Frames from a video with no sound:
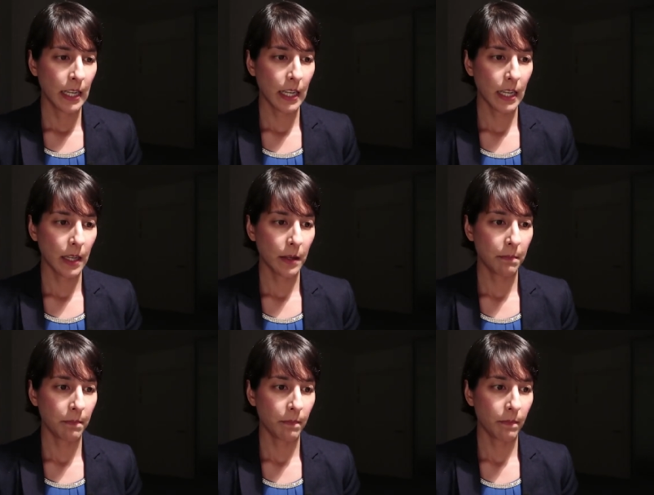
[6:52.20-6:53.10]

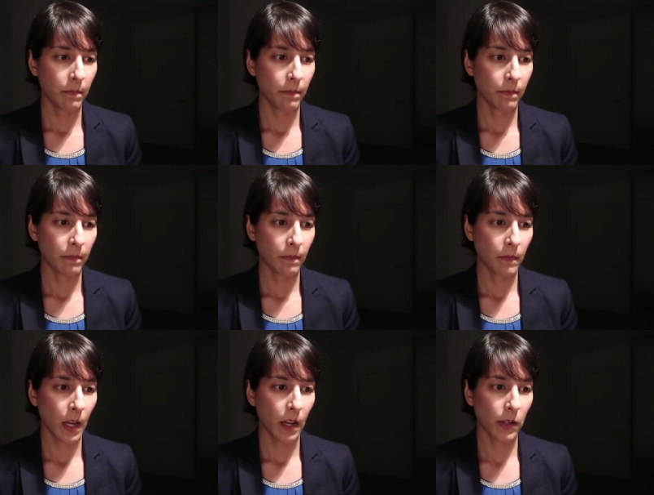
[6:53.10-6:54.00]
Um,
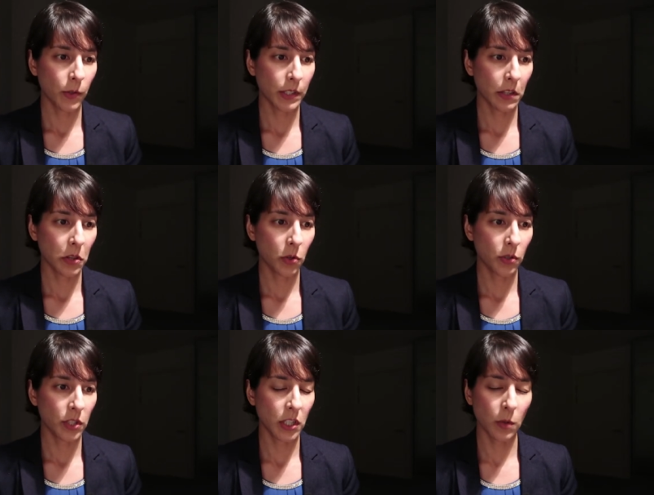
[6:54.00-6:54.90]
I also
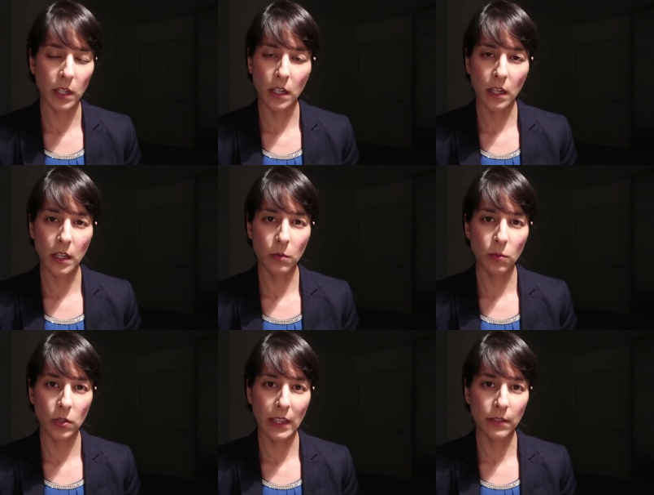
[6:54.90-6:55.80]
thought, you know what, I
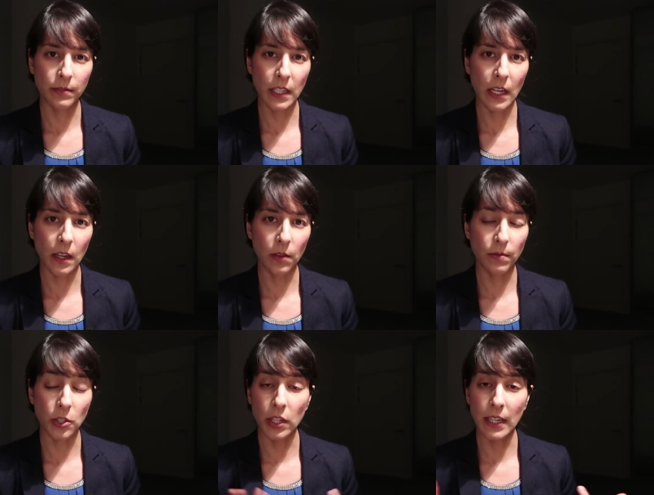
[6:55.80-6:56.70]
would love to
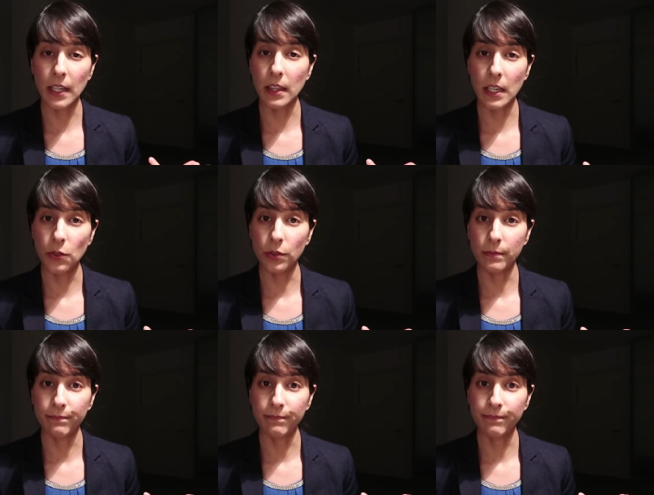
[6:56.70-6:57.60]
have a giant cathedral.